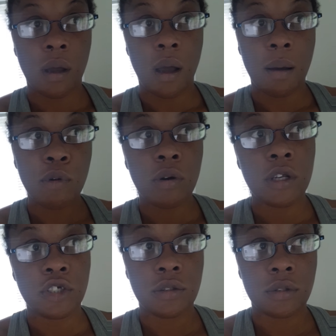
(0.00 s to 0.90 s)
I'm going
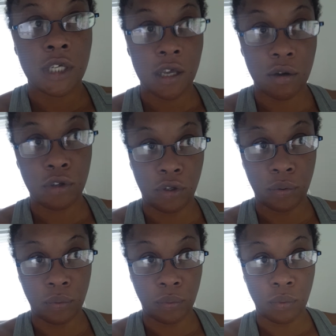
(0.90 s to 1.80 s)
to tell
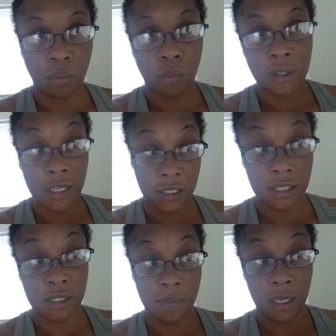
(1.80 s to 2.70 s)
you what they
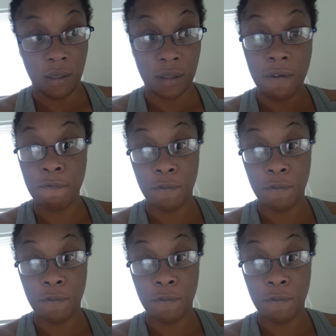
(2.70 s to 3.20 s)
did to me. They